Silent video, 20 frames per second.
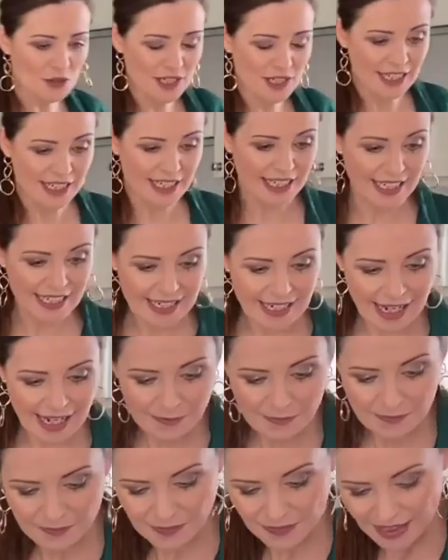to the heat now.
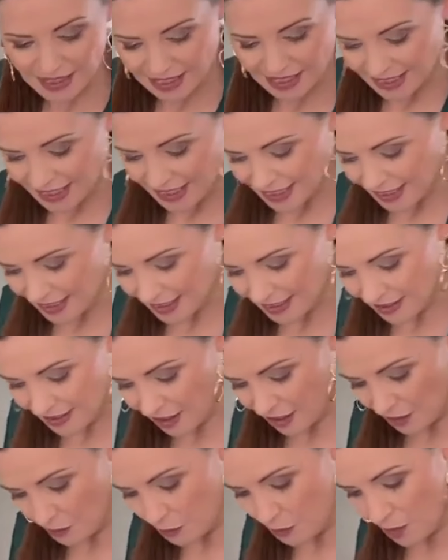Get
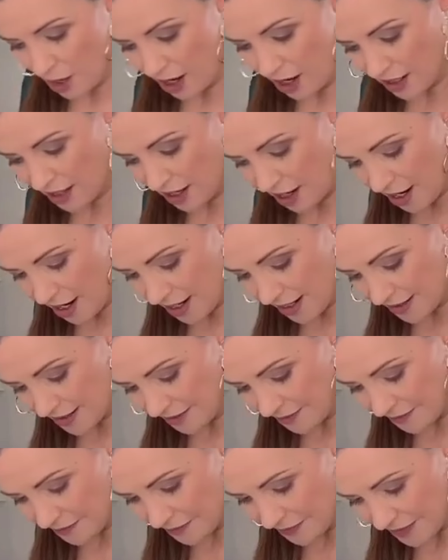our wok
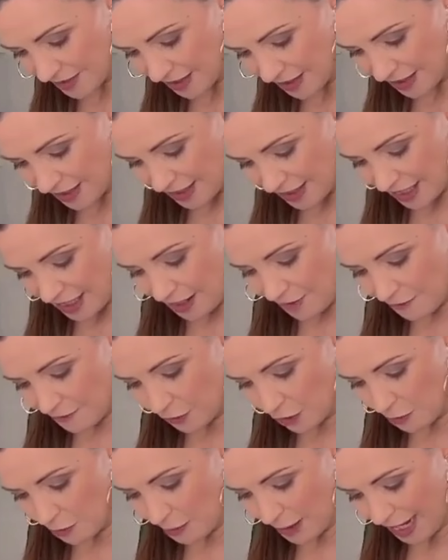on,
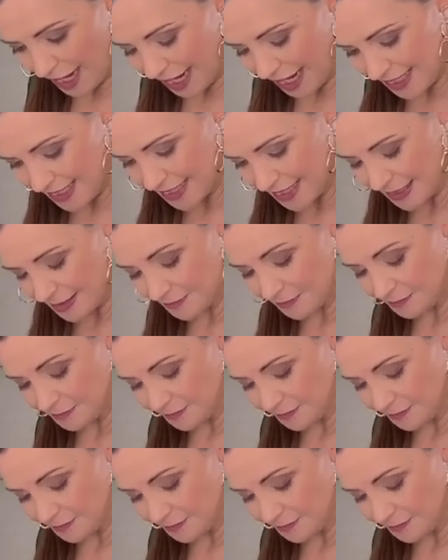full blast,